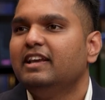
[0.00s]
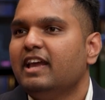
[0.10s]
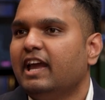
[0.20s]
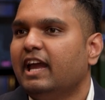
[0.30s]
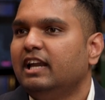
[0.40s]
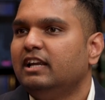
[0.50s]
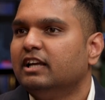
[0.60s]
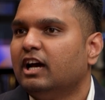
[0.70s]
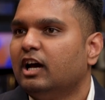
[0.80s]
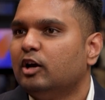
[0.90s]
And
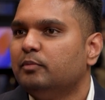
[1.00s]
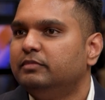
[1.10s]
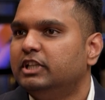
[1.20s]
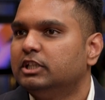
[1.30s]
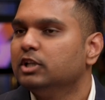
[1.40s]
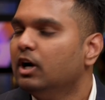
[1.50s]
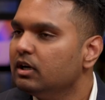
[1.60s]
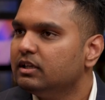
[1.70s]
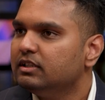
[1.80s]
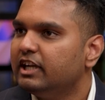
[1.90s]
uh, the talk
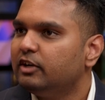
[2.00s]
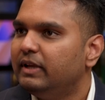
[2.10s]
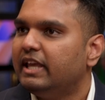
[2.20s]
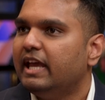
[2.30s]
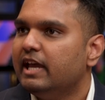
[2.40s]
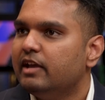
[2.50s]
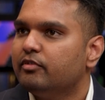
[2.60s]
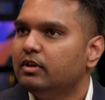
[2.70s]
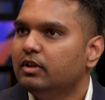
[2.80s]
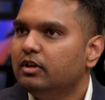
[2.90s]
that we gave,
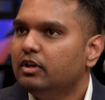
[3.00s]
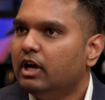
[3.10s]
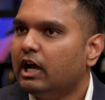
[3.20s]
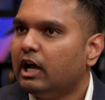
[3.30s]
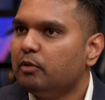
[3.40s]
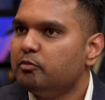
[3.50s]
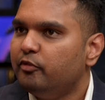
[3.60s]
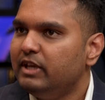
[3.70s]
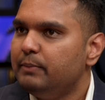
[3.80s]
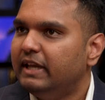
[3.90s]
uh,
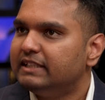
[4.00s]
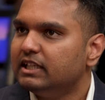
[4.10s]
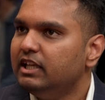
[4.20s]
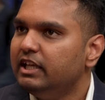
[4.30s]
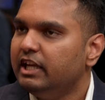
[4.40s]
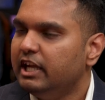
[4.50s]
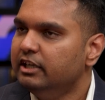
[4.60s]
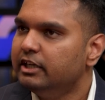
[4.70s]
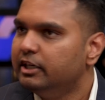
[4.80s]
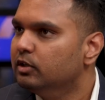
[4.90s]
we basically
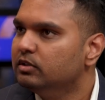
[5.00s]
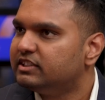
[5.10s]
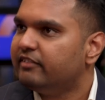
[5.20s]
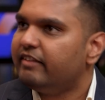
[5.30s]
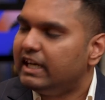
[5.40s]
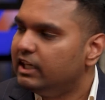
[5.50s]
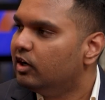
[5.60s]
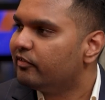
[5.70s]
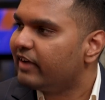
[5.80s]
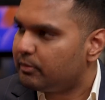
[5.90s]
introduced the value
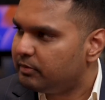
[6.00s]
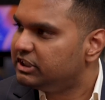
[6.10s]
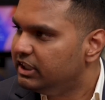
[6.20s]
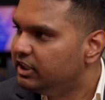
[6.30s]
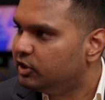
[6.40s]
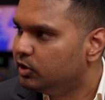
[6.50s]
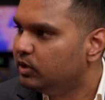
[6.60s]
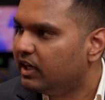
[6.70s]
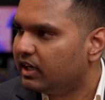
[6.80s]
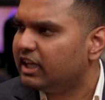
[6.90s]
of Apigee to
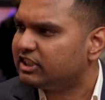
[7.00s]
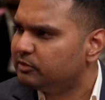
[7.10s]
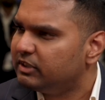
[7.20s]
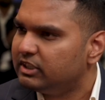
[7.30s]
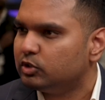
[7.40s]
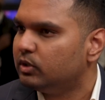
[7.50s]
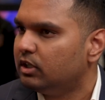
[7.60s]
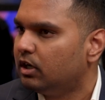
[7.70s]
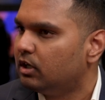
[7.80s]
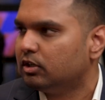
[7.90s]
uh, customers who are
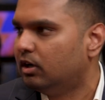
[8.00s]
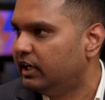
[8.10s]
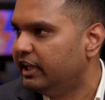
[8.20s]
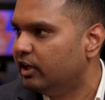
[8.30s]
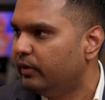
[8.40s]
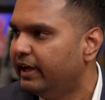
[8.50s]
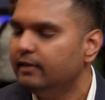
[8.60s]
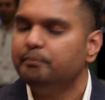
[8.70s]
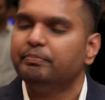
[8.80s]
not already aware.